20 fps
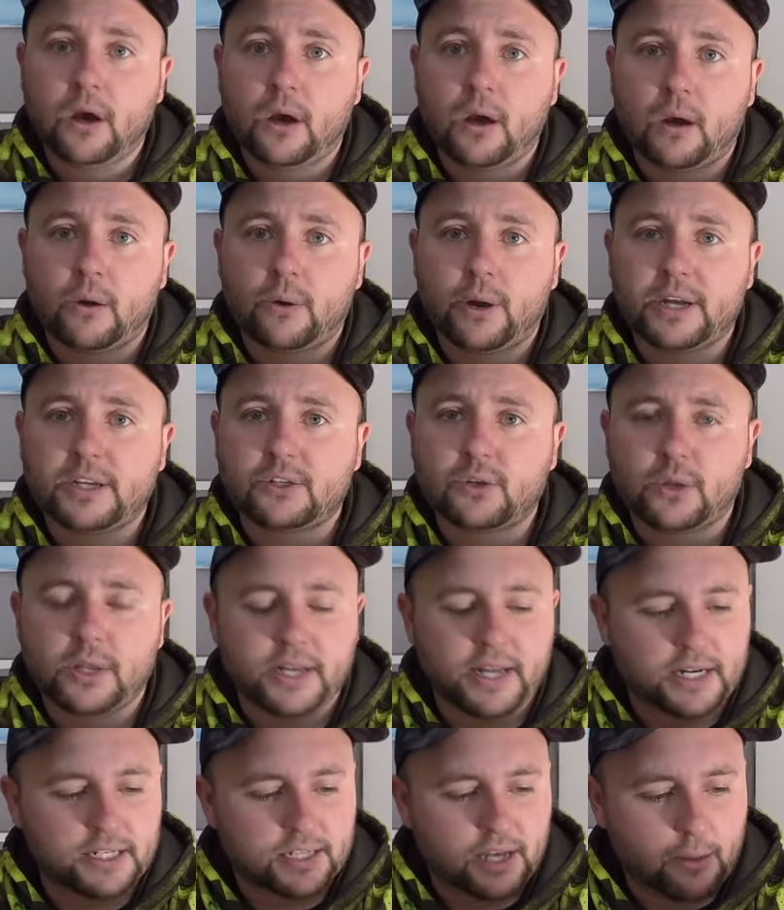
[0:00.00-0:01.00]
All right, so the
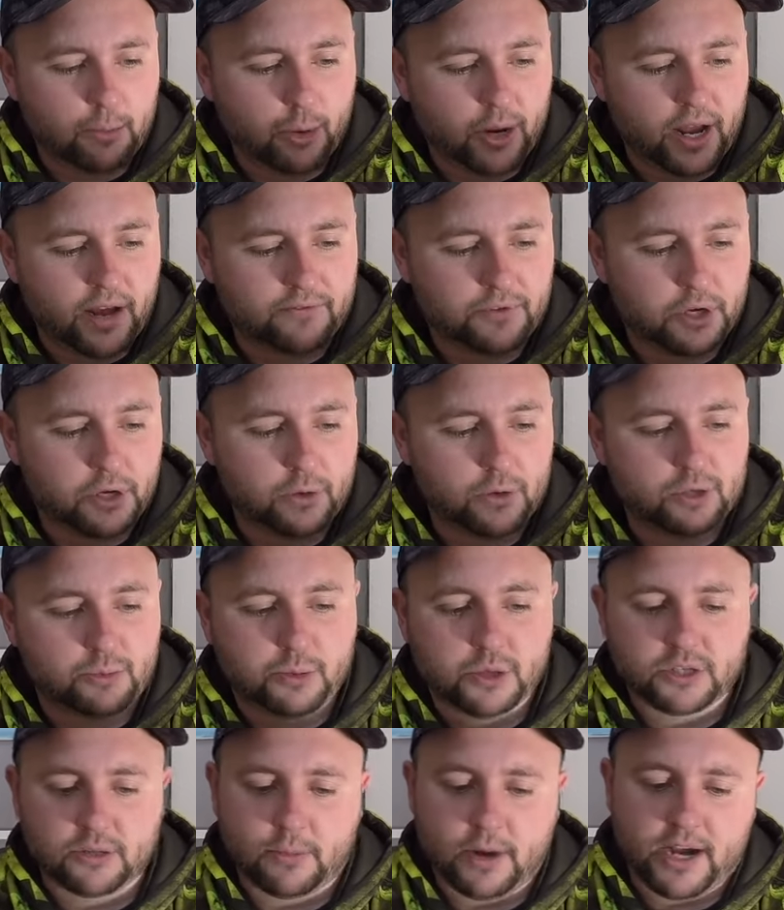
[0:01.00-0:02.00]
next step we have to do is
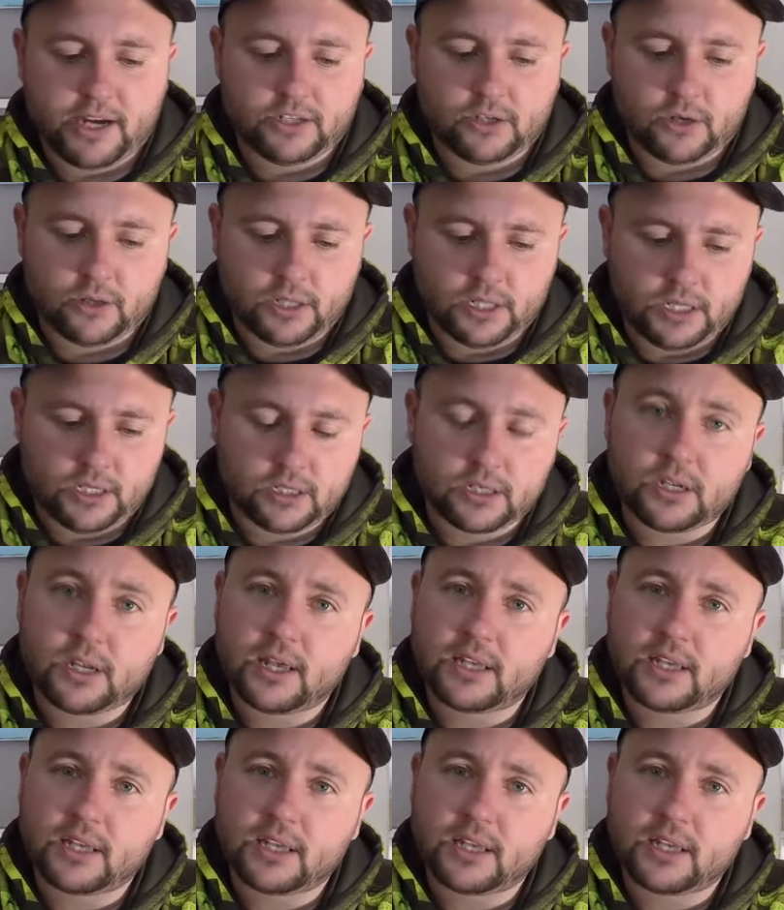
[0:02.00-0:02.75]
put some eyes on these.